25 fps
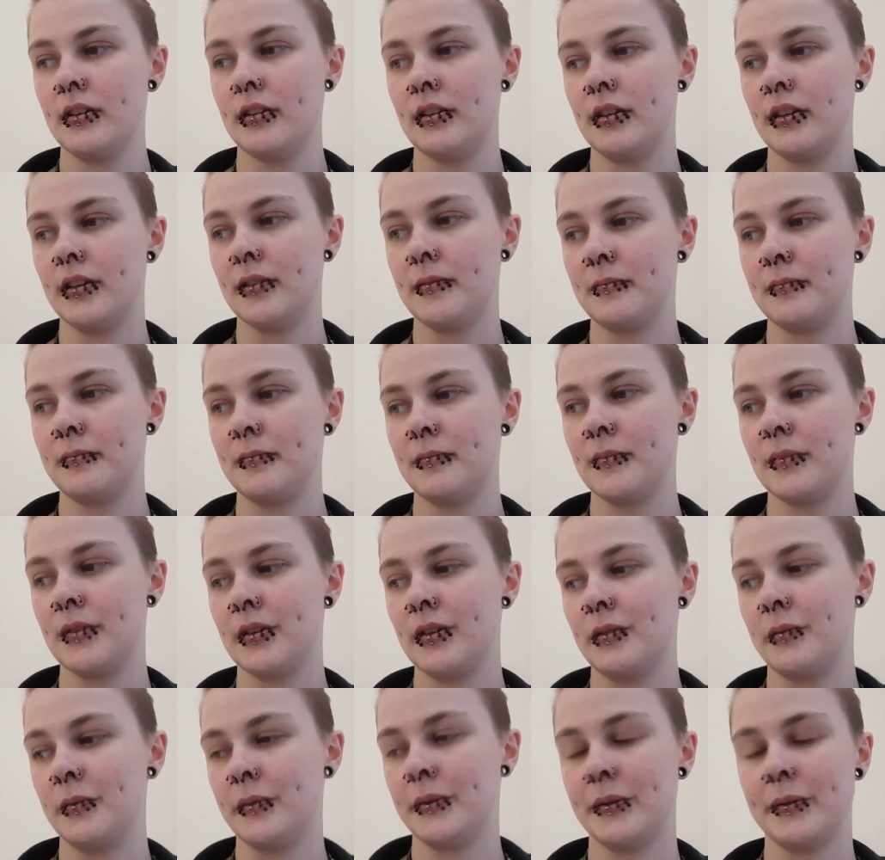Yeah, I
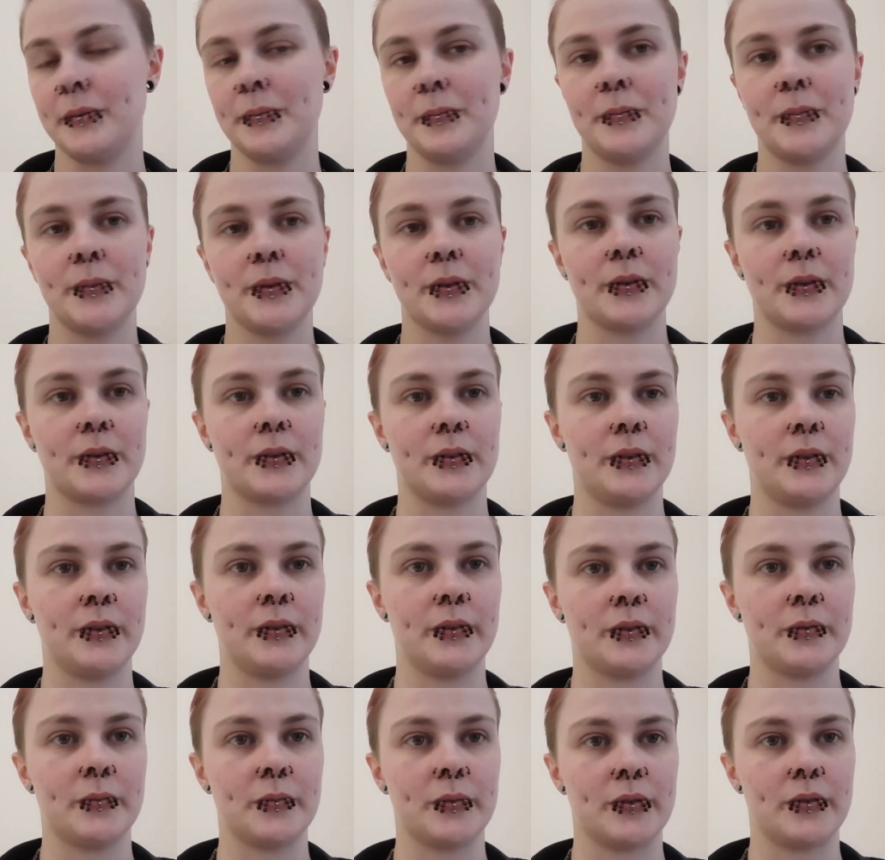will talk to you
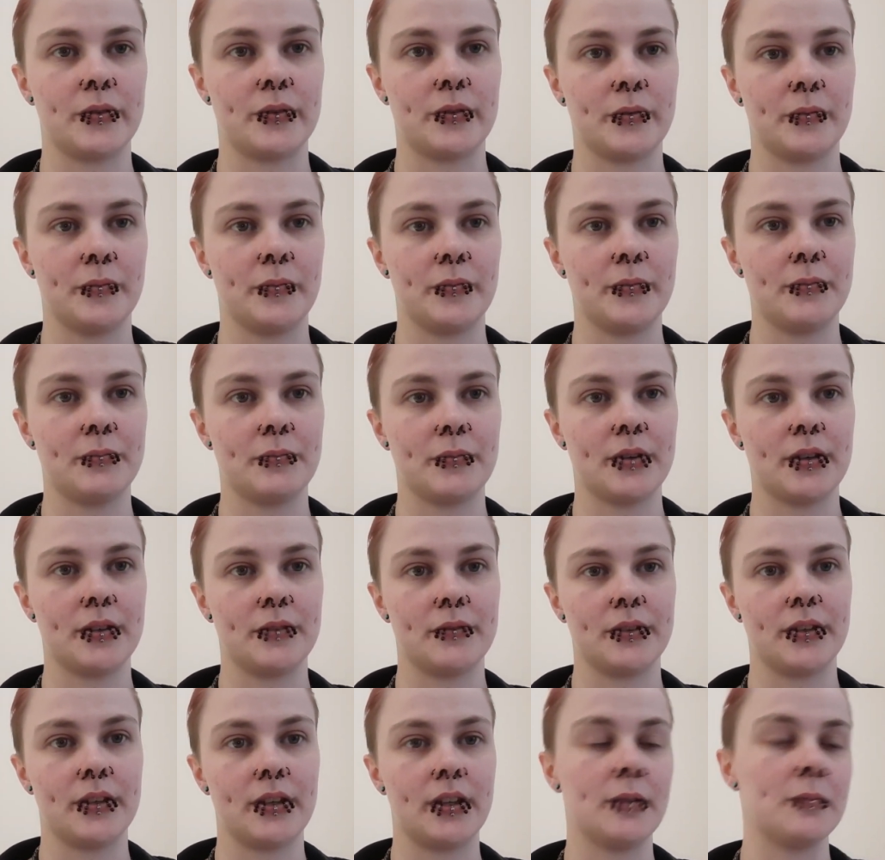tomorrow
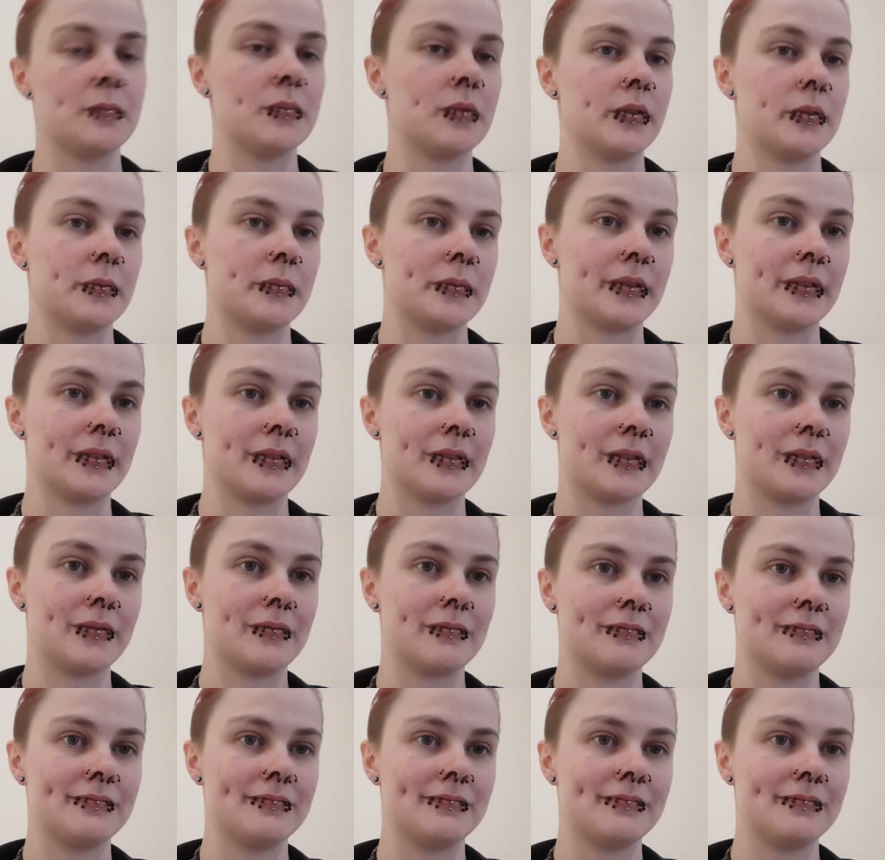after the appointment.